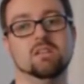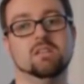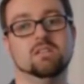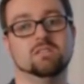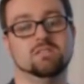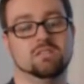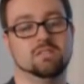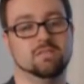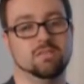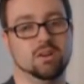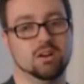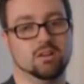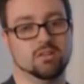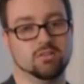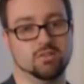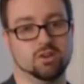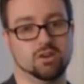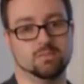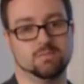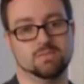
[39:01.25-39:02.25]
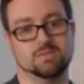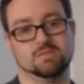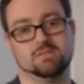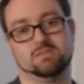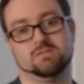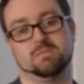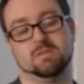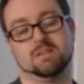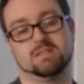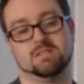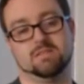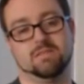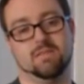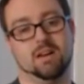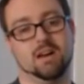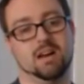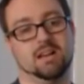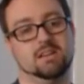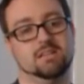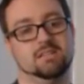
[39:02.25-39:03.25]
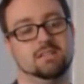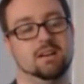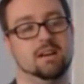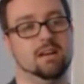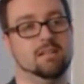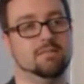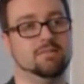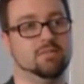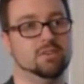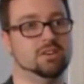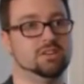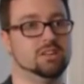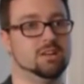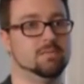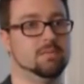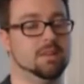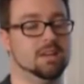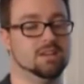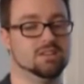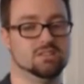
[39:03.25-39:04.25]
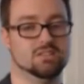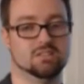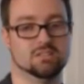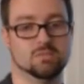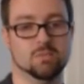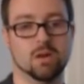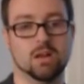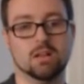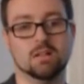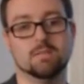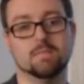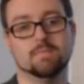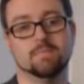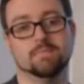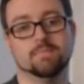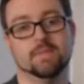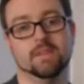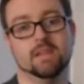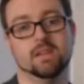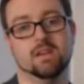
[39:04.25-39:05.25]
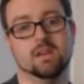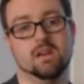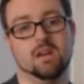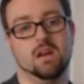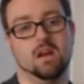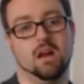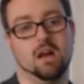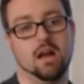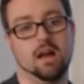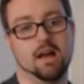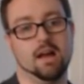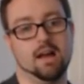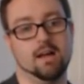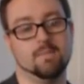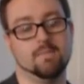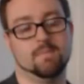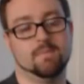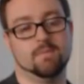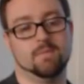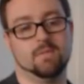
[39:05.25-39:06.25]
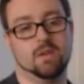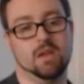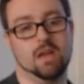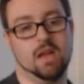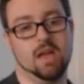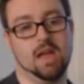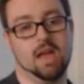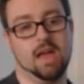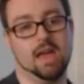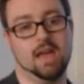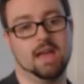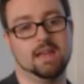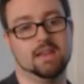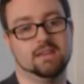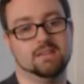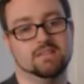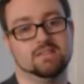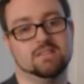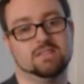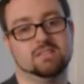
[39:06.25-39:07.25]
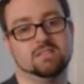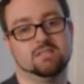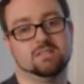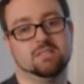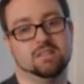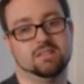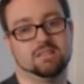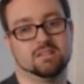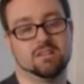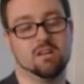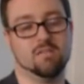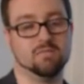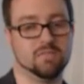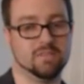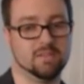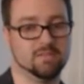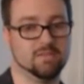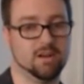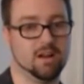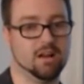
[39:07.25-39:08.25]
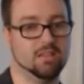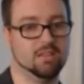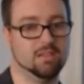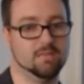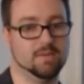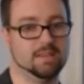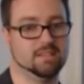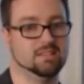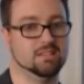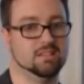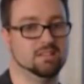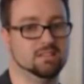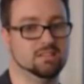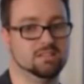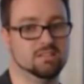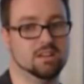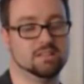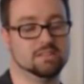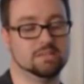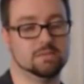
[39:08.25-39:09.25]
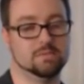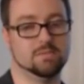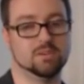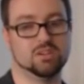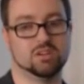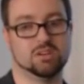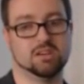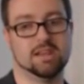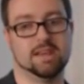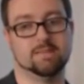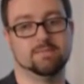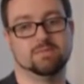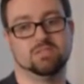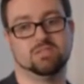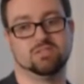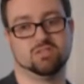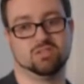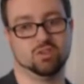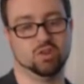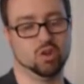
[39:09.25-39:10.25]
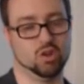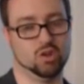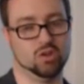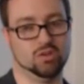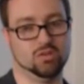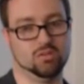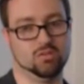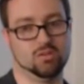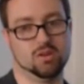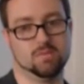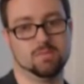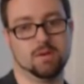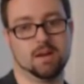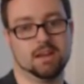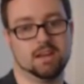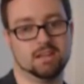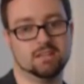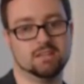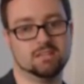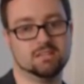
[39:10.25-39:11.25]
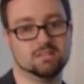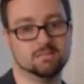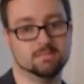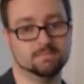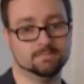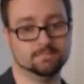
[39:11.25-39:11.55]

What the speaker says: So you've got groups specified for each application as well. And there's a config file that basically assigns permission names to group IDs.